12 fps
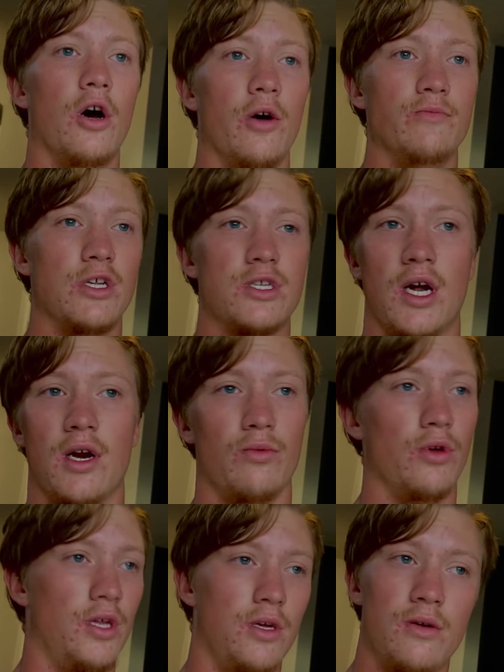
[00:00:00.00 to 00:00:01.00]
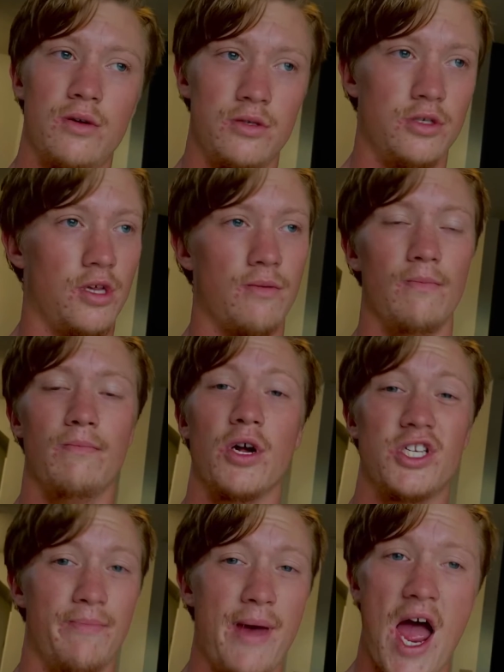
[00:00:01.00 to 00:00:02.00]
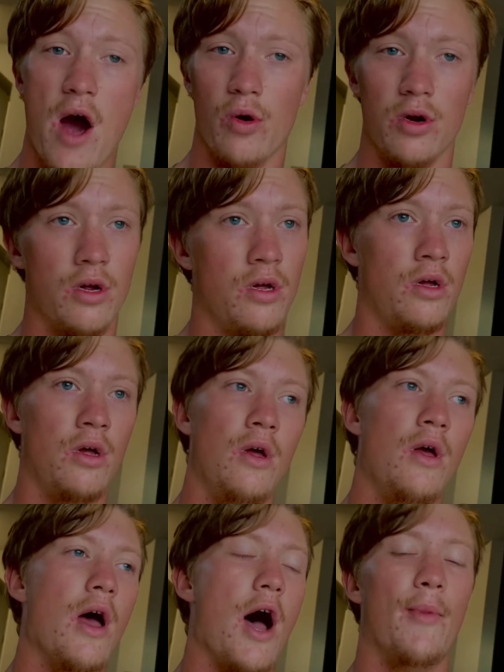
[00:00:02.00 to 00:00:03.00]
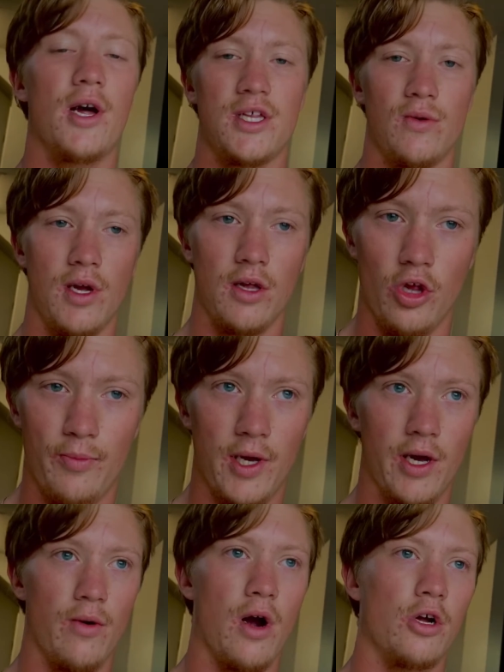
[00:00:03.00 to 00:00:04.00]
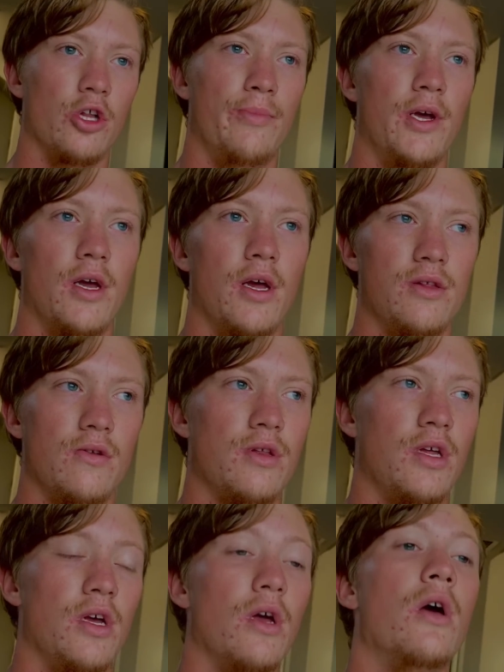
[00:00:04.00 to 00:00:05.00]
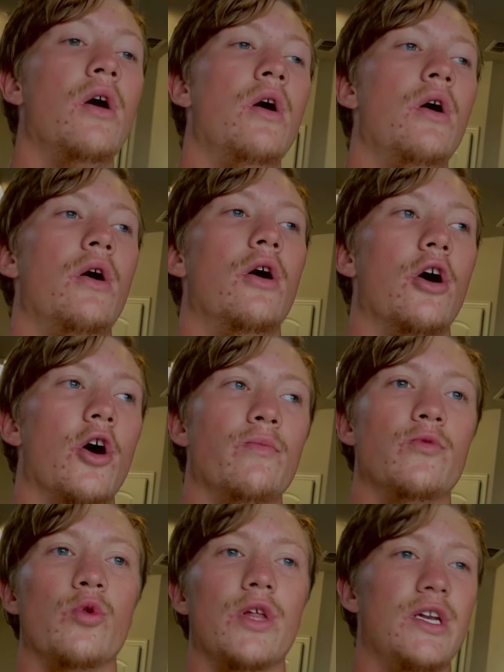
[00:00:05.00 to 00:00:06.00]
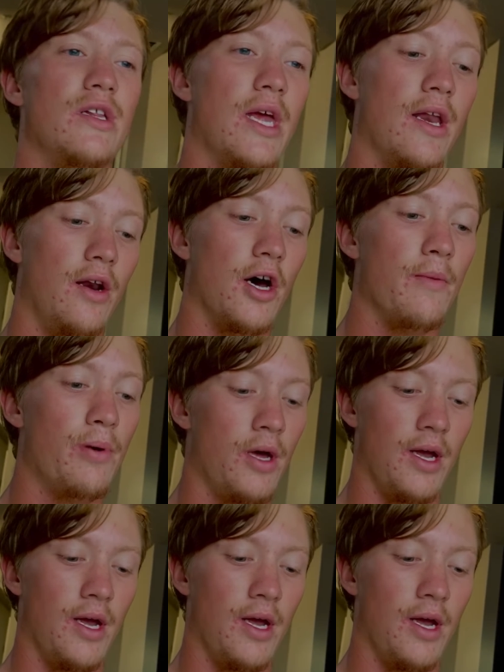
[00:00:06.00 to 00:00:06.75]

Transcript: Just kind of really just a bunch of power. I might swing a little bit, rock a little bit, as you see, really just get it up.